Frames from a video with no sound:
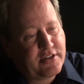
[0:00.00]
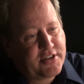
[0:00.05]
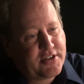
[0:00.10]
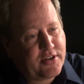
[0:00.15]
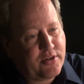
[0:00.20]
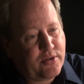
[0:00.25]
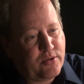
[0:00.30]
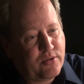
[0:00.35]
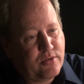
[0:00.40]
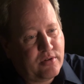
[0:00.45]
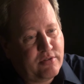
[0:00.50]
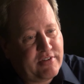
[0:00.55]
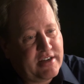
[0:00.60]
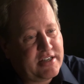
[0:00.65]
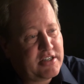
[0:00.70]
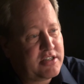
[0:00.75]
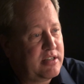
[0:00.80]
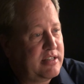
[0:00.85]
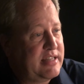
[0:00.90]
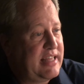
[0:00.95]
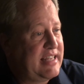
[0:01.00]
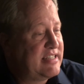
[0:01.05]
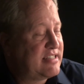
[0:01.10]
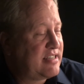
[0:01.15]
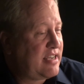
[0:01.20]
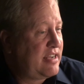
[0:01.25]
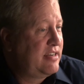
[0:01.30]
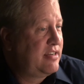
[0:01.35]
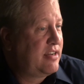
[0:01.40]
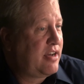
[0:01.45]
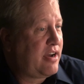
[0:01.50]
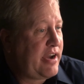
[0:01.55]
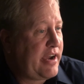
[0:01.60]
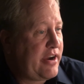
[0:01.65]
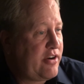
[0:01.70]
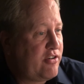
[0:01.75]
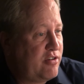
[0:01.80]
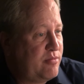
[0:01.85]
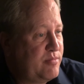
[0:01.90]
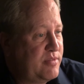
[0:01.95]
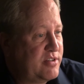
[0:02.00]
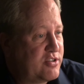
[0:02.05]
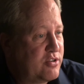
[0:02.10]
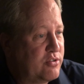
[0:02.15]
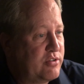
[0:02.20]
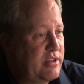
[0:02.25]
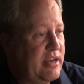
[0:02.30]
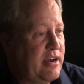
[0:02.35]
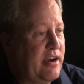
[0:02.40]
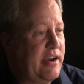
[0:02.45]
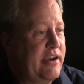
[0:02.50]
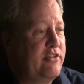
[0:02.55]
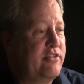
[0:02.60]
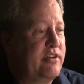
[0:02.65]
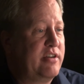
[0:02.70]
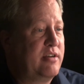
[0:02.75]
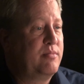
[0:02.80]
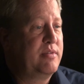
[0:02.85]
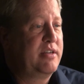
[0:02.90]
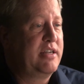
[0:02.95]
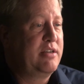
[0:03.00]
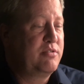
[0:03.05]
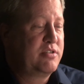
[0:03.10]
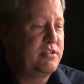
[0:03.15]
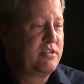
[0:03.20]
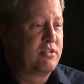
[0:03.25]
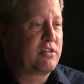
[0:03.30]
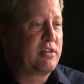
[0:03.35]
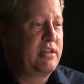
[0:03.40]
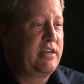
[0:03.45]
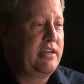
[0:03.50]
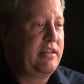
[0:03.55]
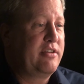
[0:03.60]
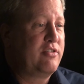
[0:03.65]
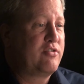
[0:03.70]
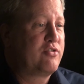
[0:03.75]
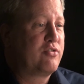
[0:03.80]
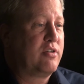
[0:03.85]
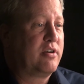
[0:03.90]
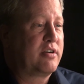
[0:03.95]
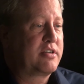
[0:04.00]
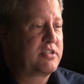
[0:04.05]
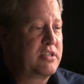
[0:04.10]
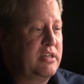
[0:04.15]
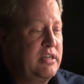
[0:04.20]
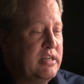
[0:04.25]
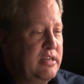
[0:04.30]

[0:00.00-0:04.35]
so eventually they decided to hire him. And so they hired him, and he was still cleaning their trucks,